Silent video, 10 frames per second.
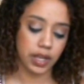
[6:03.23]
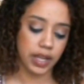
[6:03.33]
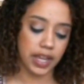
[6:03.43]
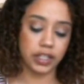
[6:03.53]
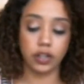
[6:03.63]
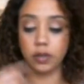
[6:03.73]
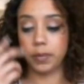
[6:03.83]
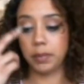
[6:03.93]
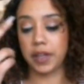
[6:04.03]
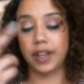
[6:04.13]
And it could be
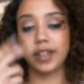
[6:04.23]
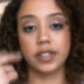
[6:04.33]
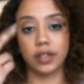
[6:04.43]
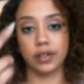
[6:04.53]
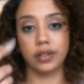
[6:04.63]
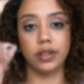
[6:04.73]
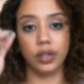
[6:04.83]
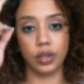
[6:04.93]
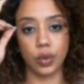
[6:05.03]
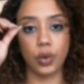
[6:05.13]
because they're, you
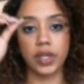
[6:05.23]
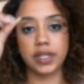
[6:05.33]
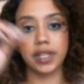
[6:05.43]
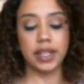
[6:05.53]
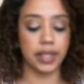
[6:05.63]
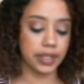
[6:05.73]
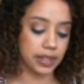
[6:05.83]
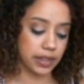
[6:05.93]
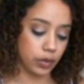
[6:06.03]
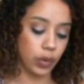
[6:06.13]
know, only seeing things
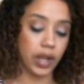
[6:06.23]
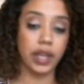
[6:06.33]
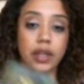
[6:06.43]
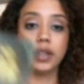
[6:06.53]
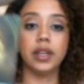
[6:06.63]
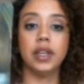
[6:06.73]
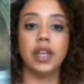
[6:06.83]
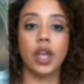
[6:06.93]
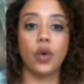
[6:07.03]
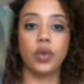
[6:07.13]
in their way.
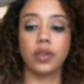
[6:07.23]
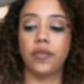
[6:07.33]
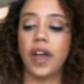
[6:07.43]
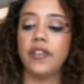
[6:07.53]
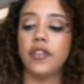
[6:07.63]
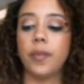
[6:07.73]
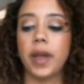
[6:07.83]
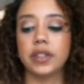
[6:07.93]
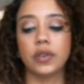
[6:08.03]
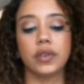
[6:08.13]
And with the Five of
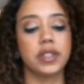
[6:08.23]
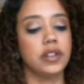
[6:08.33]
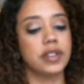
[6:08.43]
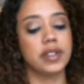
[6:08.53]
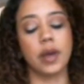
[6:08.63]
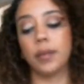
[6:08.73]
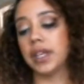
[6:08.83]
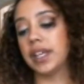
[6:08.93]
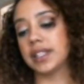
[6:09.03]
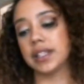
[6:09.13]
Pentacles here, somebody
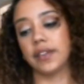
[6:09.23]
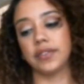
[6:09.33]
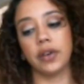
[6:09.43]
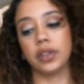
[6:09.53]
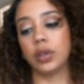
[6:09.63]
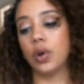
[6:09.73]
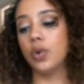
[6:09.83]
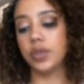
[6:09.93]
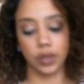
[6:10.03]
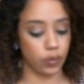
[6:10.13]
gets left out in the
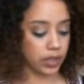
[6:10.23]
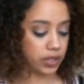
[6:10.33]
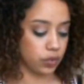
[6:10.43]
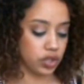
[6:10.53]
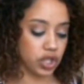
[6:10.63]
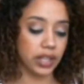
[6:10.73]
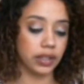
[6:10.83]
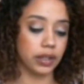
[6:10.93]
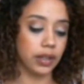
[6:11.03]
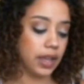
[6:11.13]
cold. Someone gets
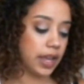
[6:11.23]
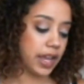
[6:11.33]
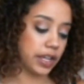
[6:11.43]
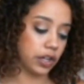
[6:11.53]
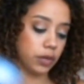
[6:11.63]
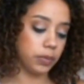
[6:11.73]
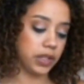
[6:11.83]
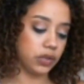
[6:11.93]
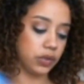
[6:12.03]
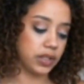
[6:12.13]
rejected. And it could be
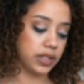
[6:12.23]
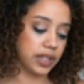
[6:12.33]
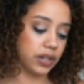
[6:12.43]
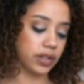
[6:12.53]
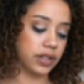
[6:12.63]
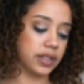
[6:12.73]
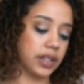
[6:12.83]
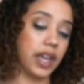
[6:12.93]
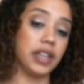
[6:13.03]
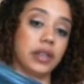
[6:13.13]
due to secrets,
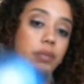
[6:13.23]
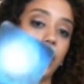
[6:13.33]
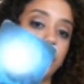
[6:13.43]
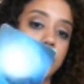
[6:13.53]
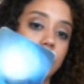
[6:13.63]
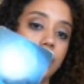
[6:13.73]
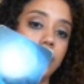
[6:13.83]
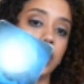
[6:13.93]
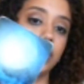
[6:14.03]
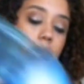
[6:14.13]
again, and promiscuity.